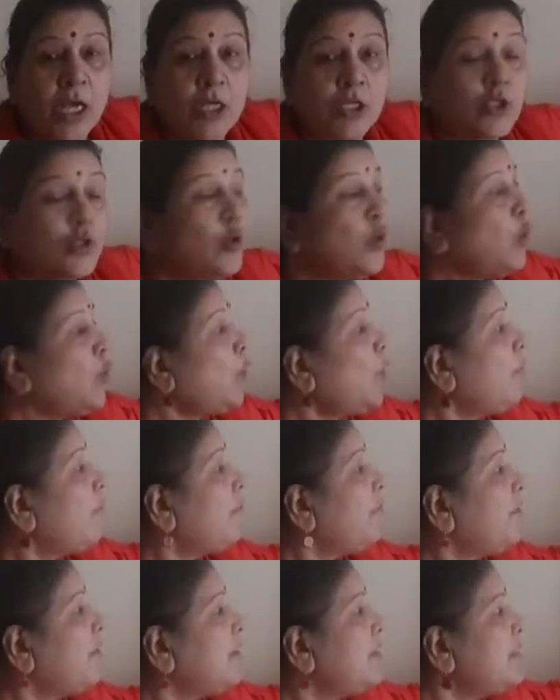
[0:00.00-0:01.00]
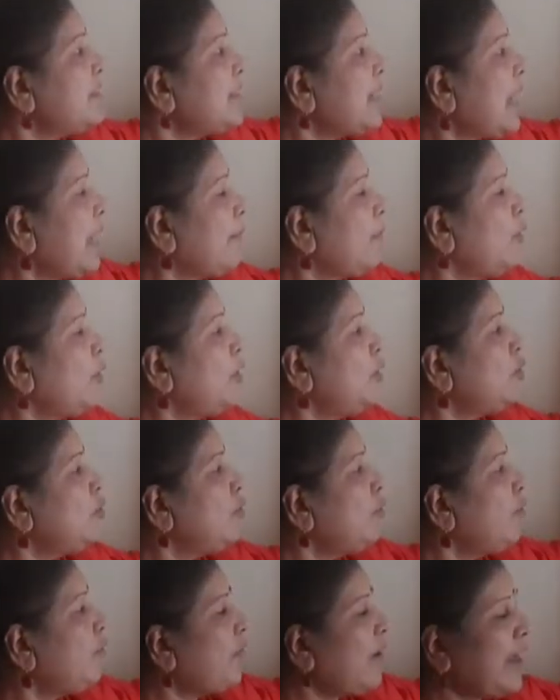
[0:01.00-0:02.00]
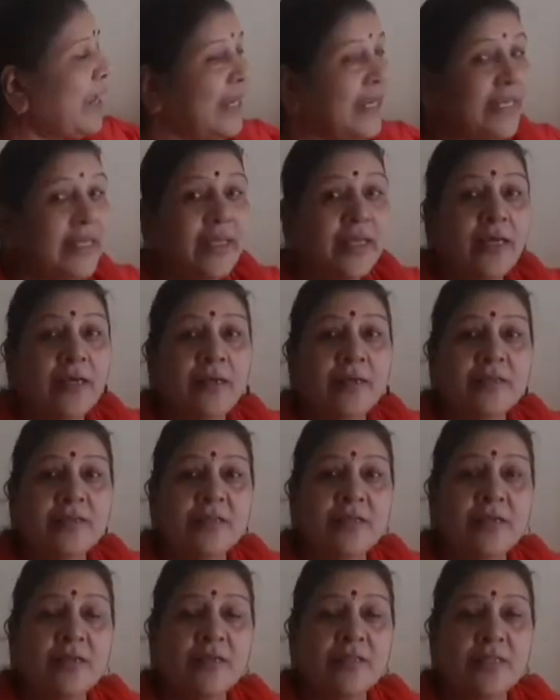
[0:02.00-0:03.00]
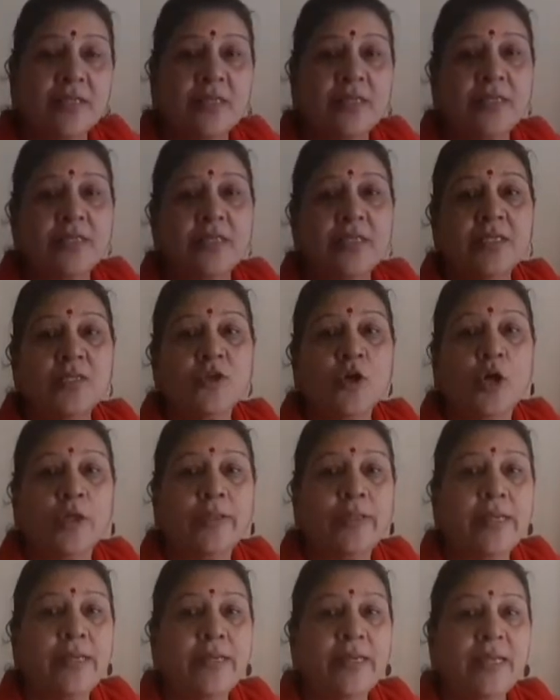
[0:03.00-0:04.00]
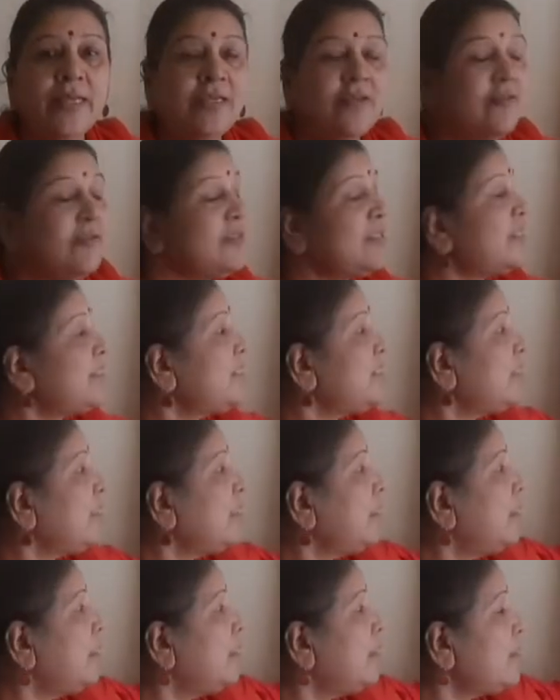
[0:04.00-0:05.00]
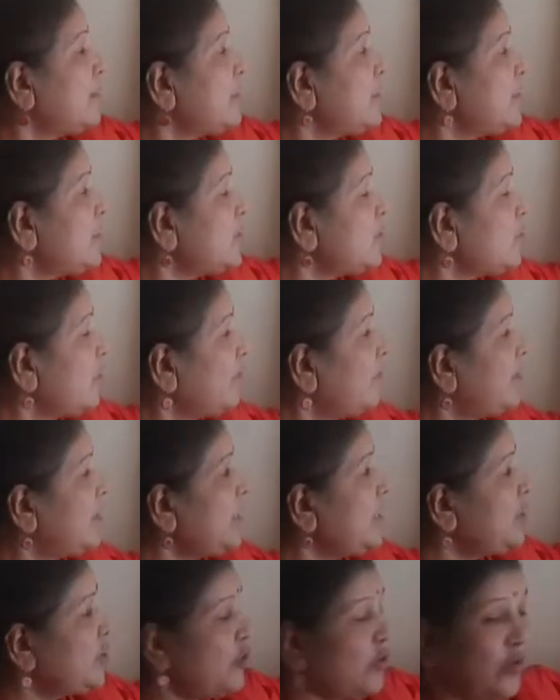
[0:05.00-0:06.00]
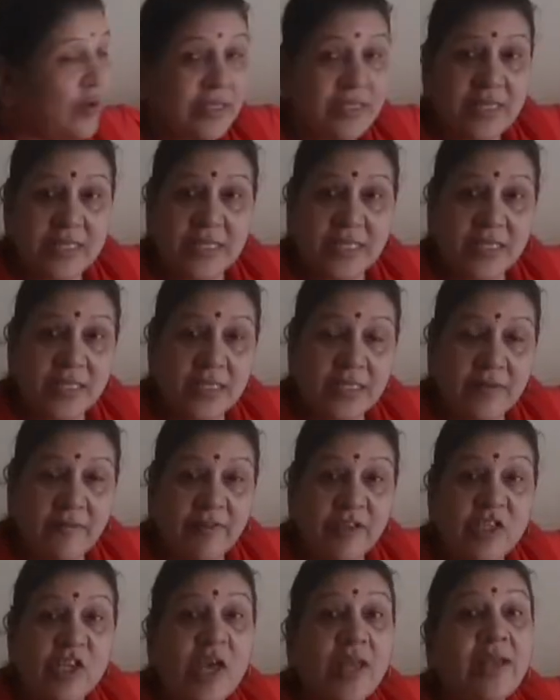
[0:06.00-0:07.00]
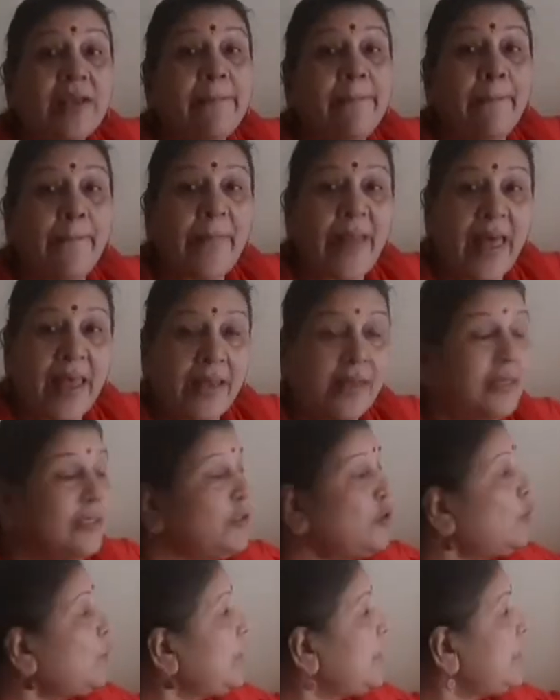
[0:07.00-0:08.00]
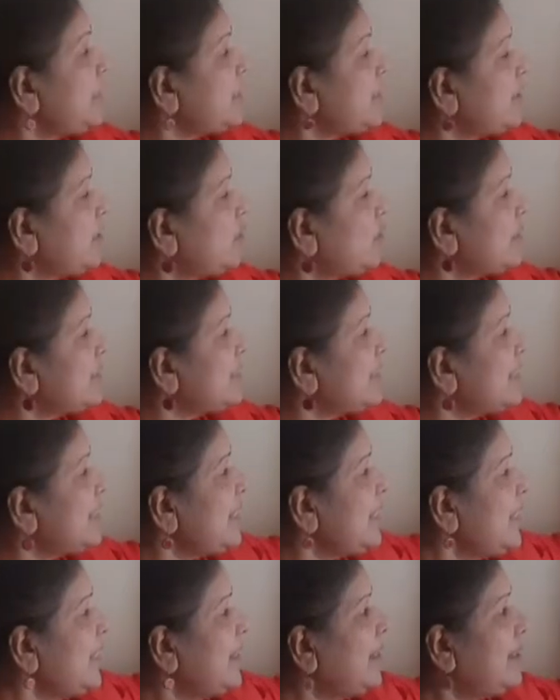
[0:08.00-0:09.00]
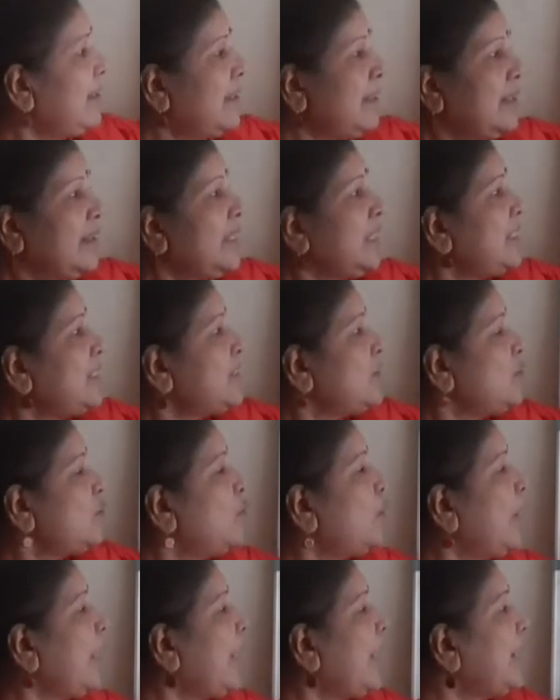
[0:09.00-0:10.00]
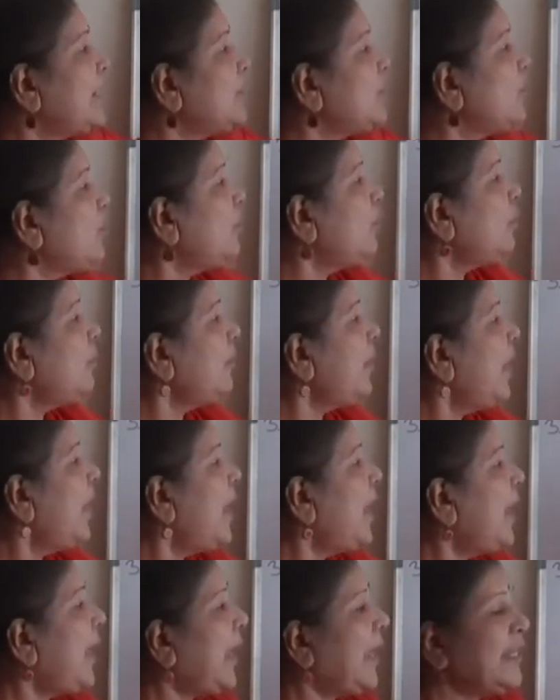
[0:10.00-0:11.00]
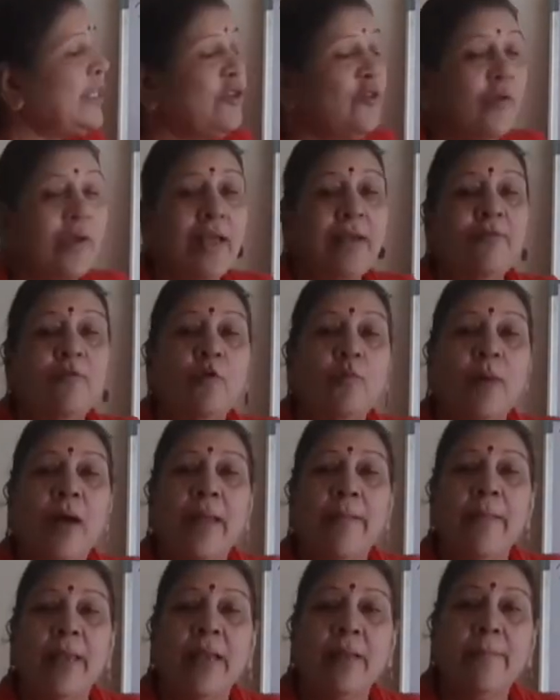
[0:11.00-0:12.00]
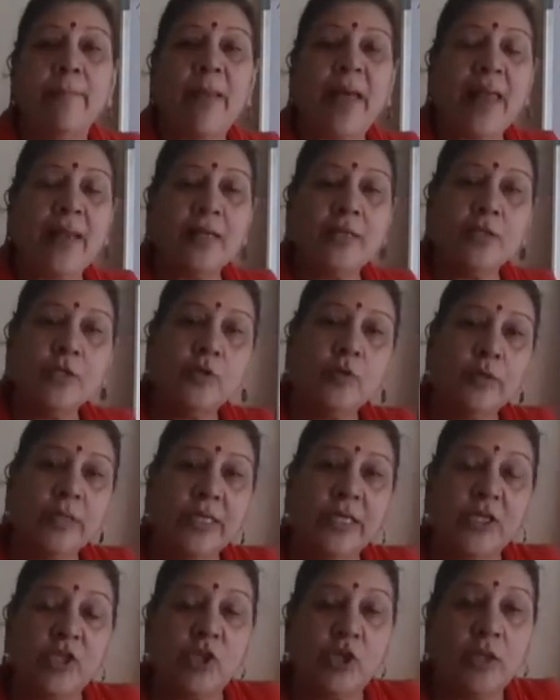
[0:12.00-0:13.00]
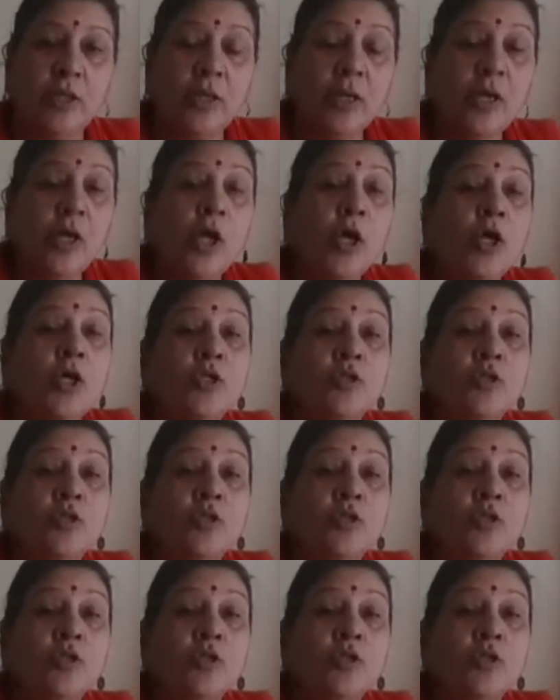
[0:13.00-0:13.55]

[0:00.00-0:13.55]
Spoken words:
So first I'm going to find the resultant or the net resistance of these two resistors which are in parallel to each other. You can see these two, 8 ohm and 12 ohm, are in parallel to each other.